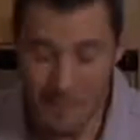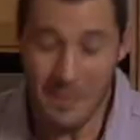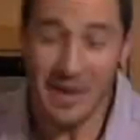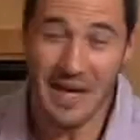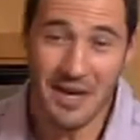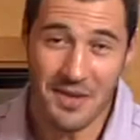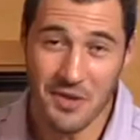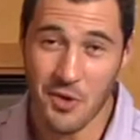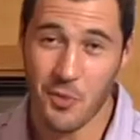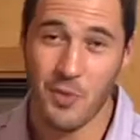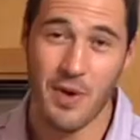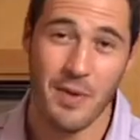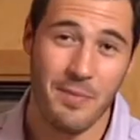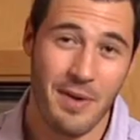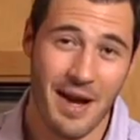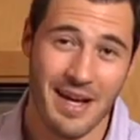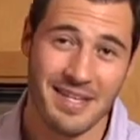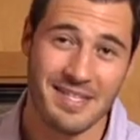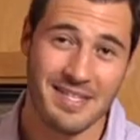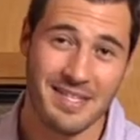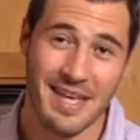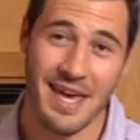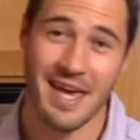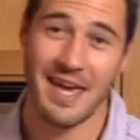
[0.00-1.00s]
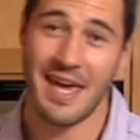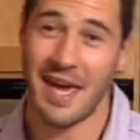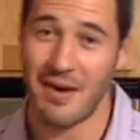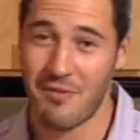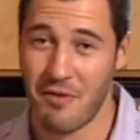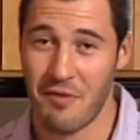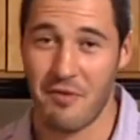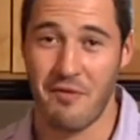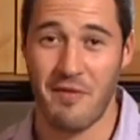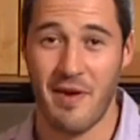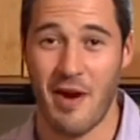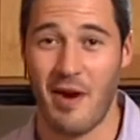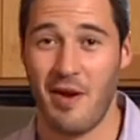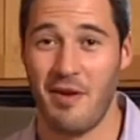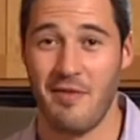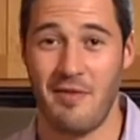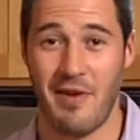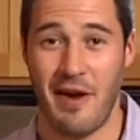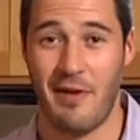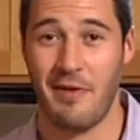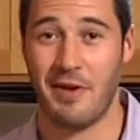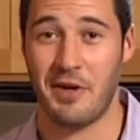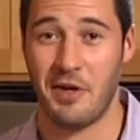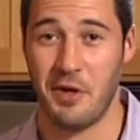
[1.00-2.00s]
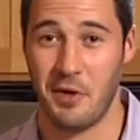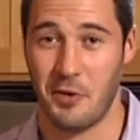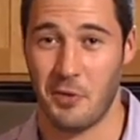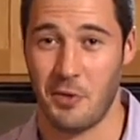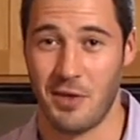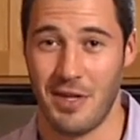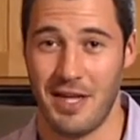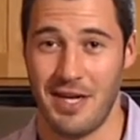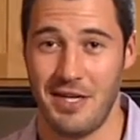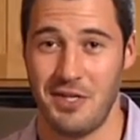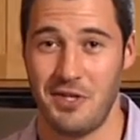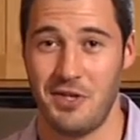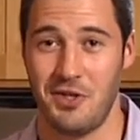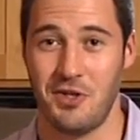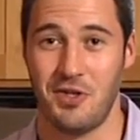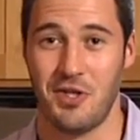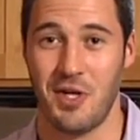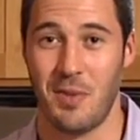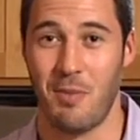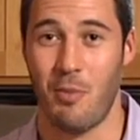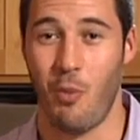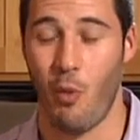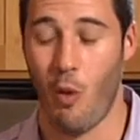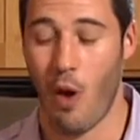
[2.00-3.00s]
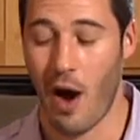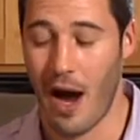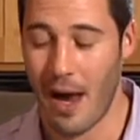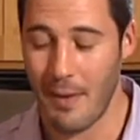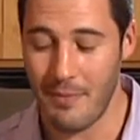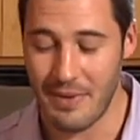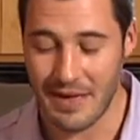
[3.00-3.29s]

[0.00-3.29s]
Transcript: Me and the ribeye steak have a very, very good relationship. Why?